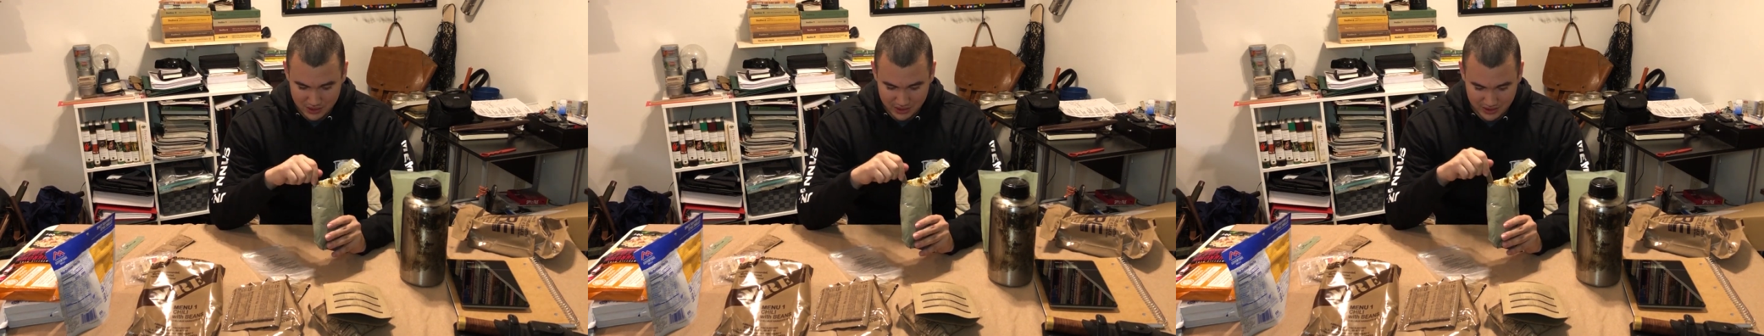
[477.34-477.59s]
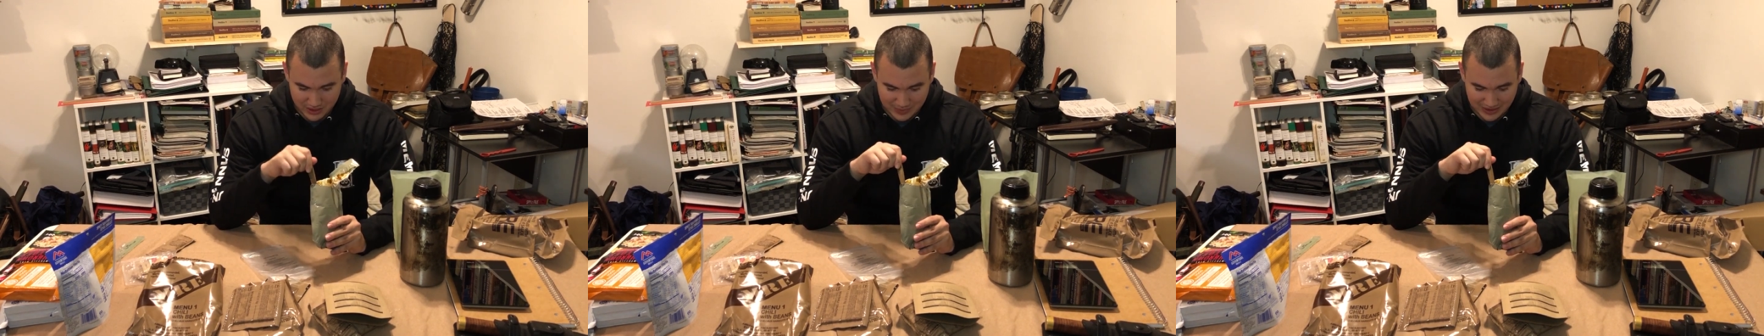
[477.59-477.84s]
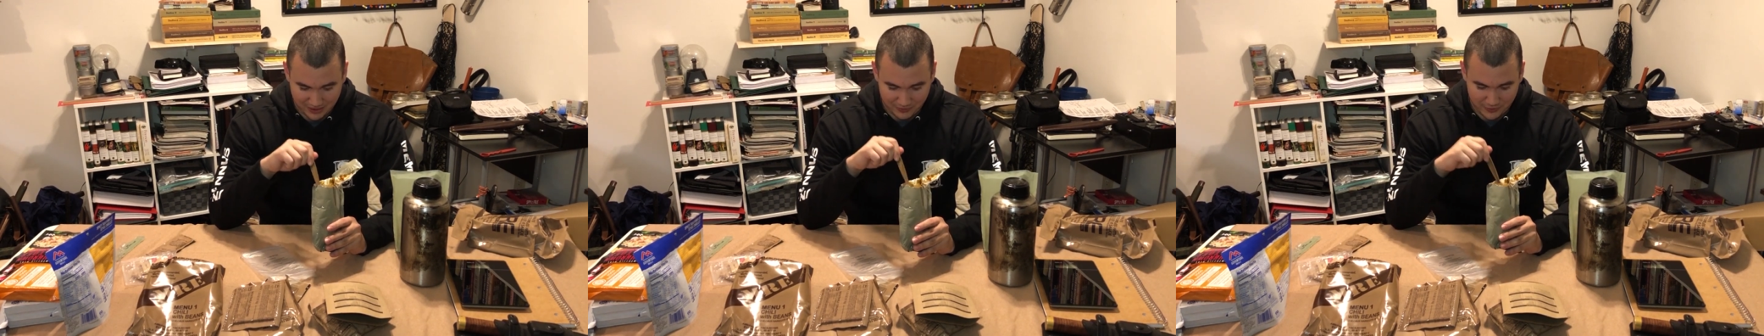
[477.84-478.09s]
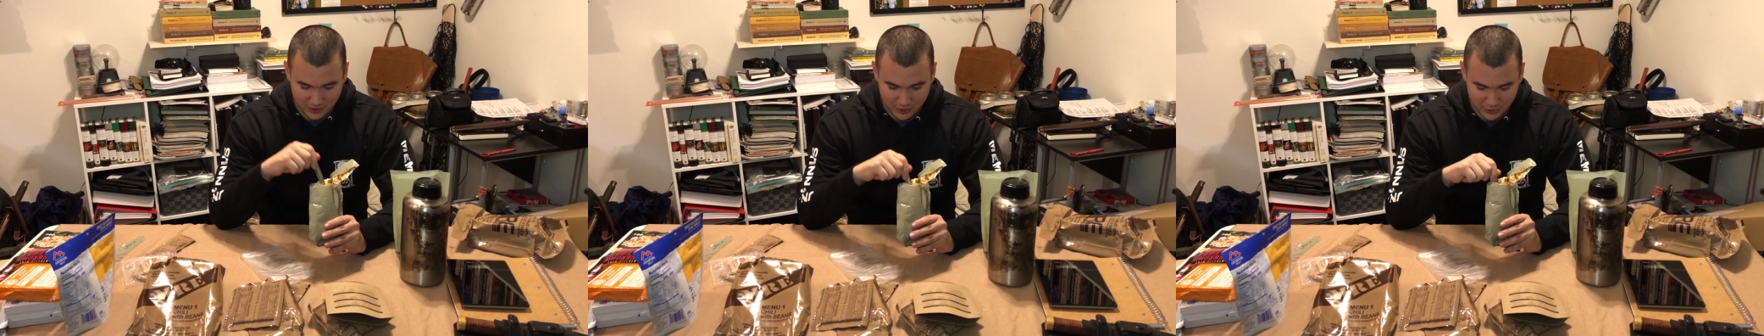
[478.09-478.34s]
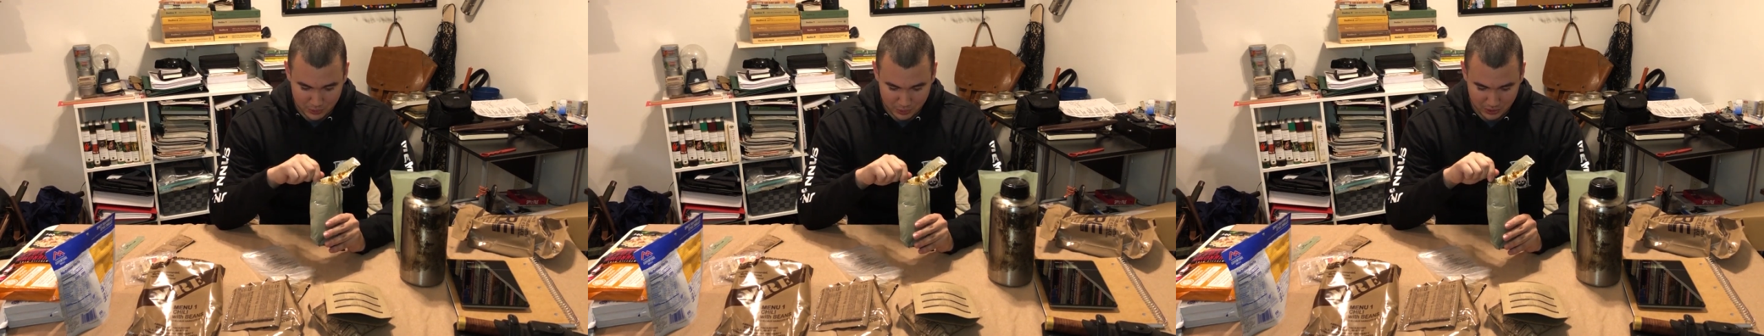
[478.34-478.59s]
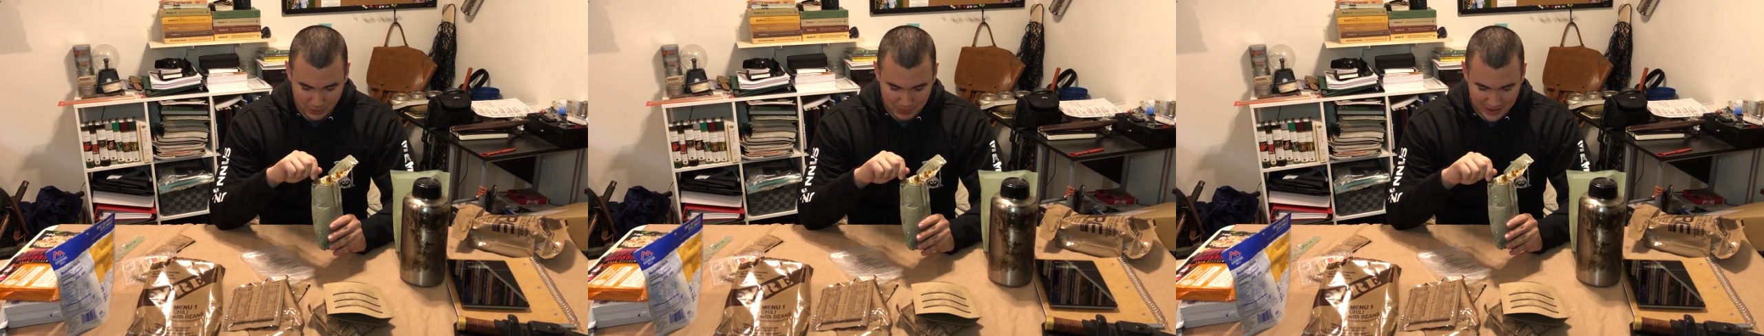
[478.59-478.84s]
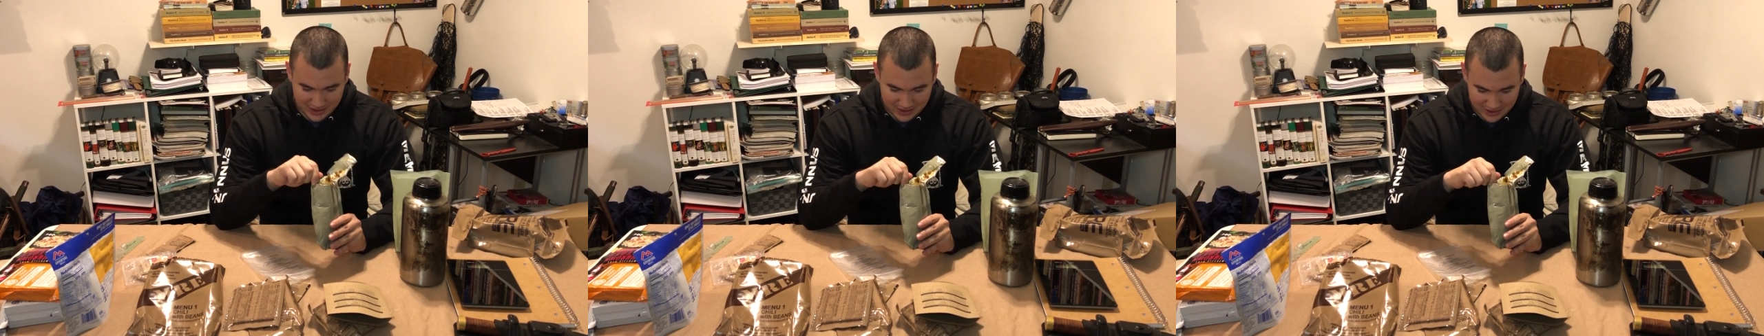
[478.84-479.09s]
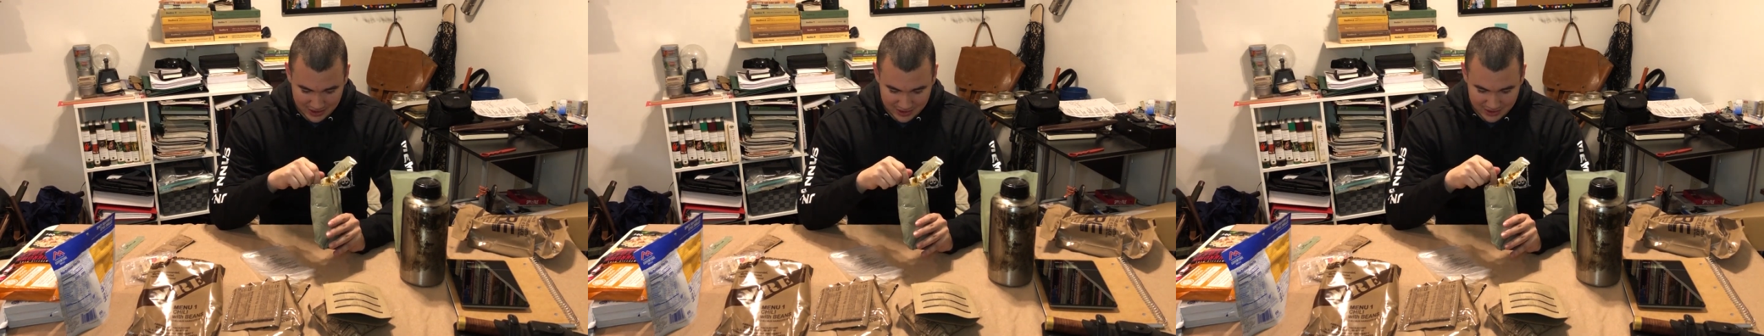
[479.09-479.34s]
I can feel through the
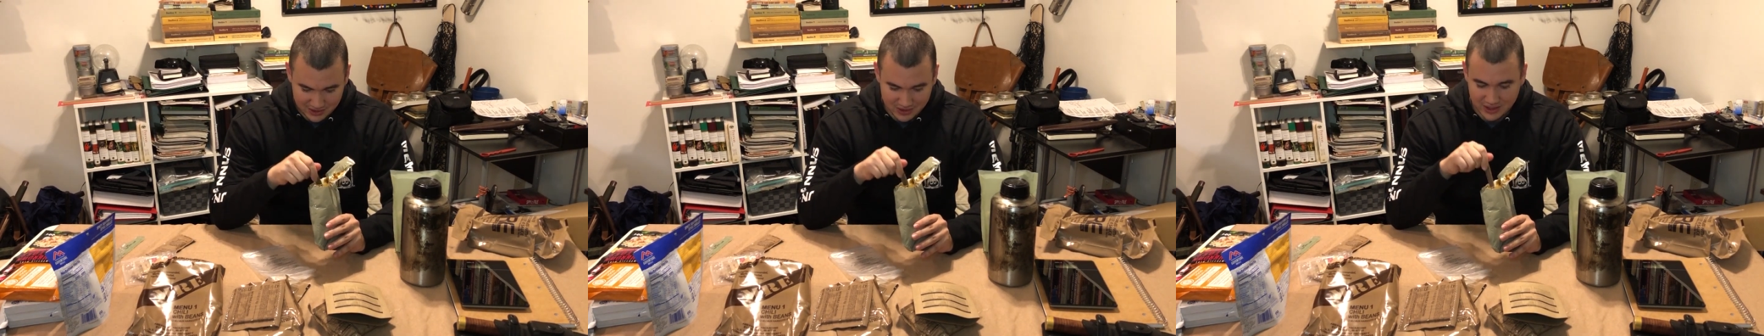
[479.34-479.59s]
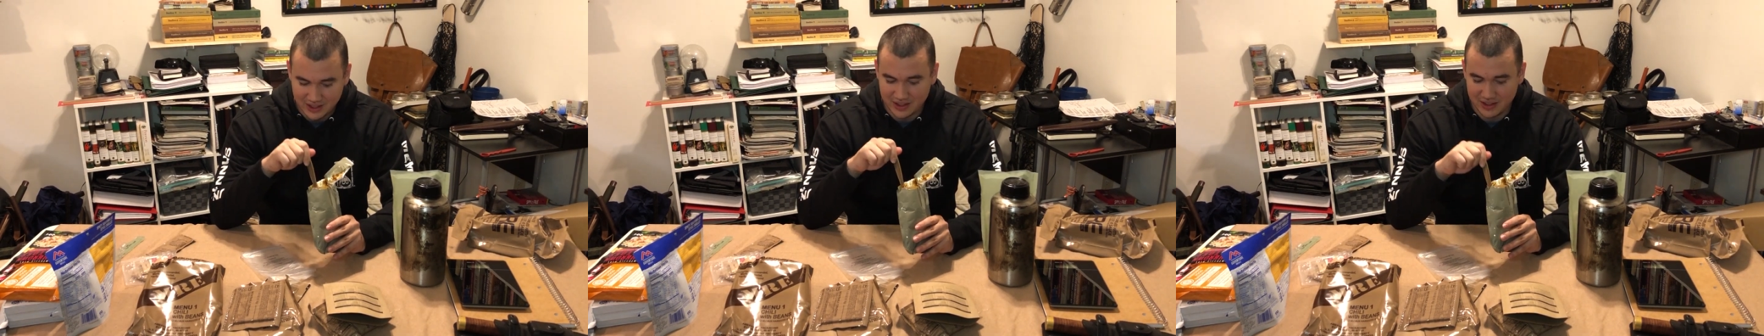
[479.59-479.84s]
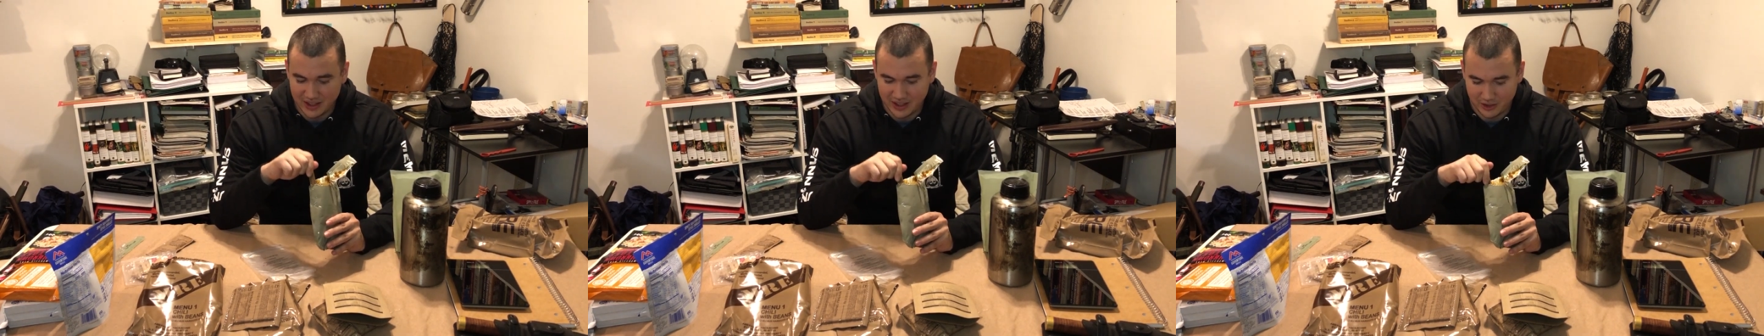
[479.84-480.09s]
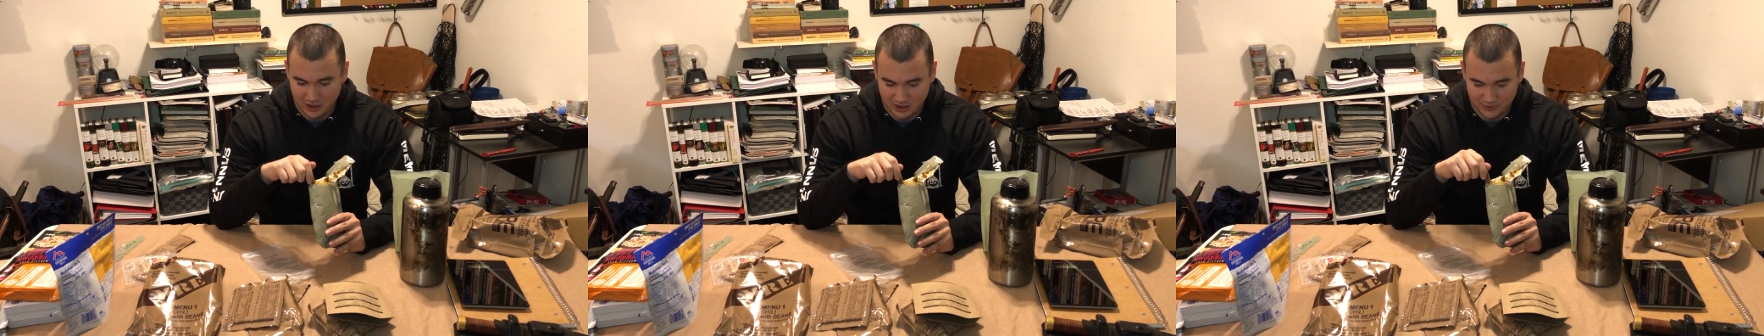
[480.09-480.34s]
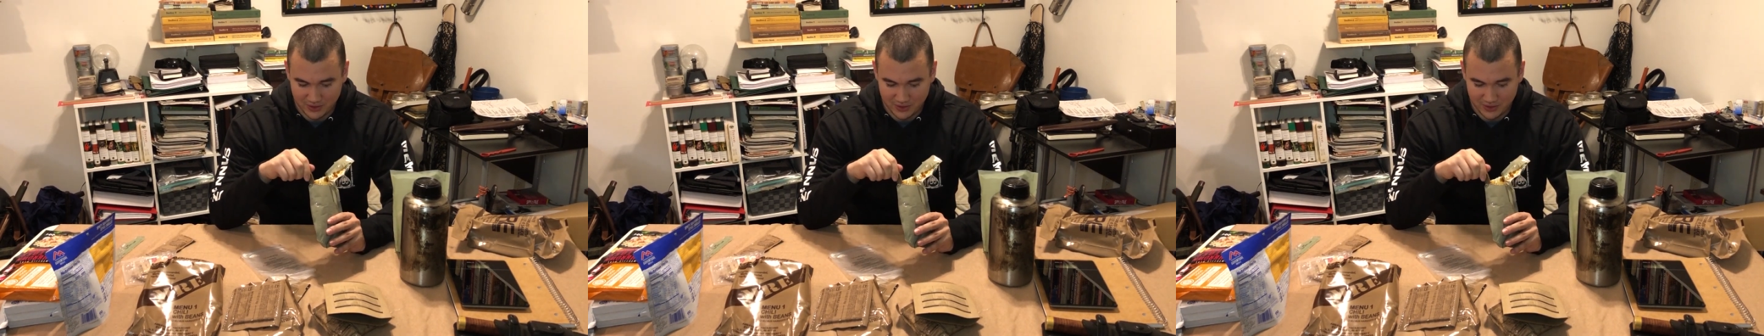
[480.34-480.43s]
packet that not all of